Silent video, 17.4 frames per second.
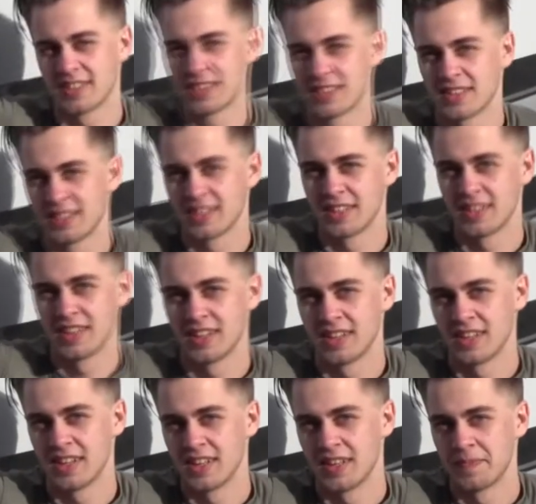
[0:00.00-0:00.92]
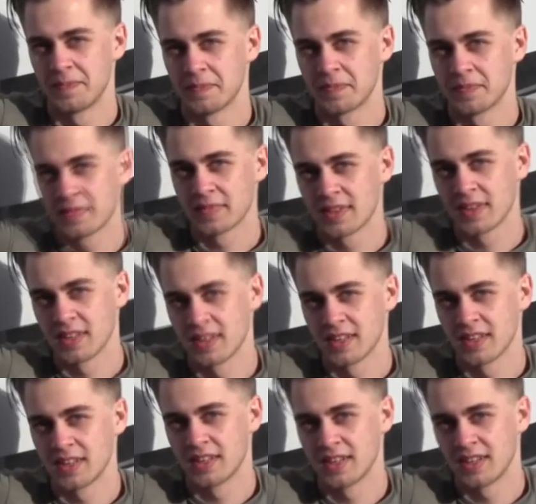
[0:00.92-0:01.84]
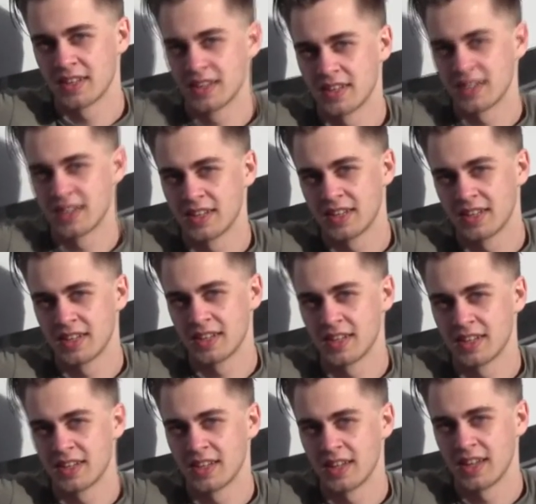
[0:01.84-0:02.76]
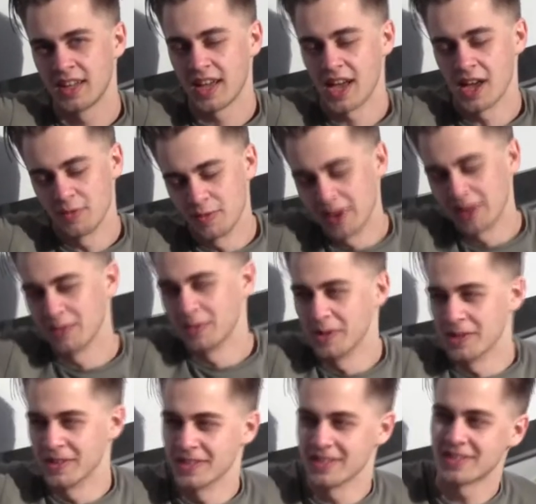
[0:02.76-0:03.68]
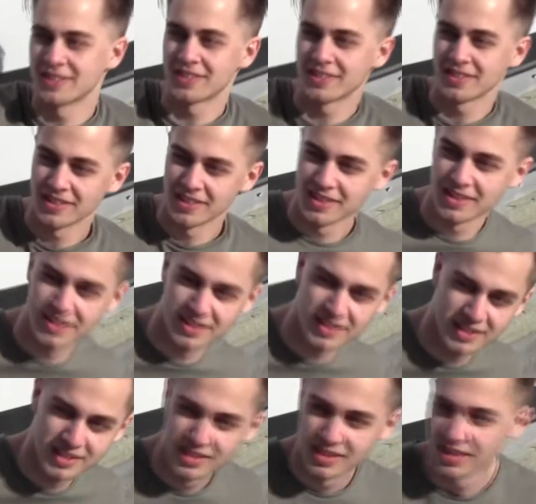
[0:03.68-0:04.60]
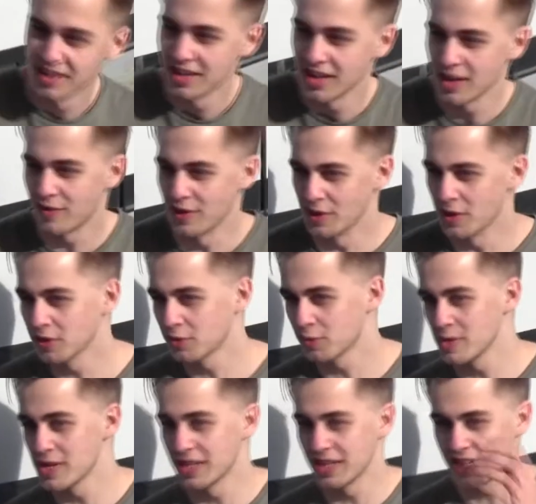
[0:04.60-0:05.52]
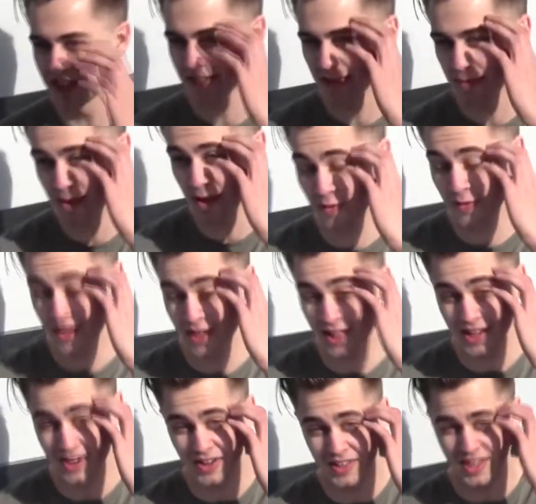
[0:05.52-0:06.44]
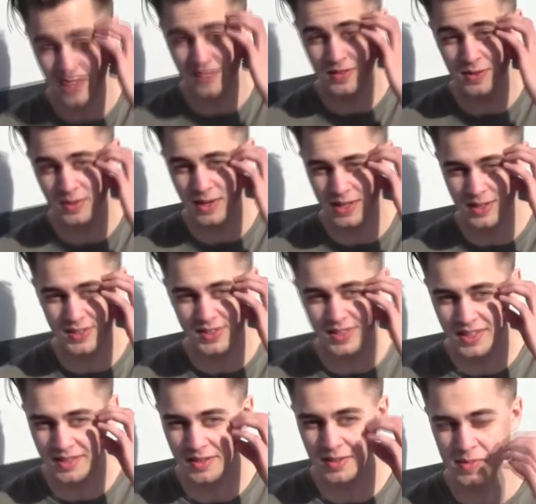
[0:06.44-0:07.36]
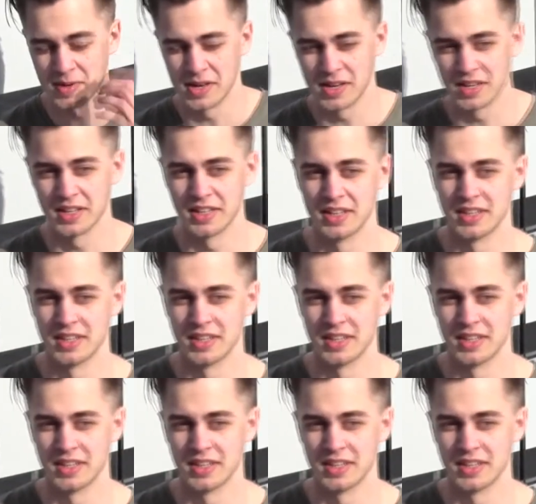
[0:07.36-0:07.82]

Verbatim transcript: you have to you should go home and have a cold shower. I will win this. Like, if I don't win this, I'm definitely gonna have to reconsider my.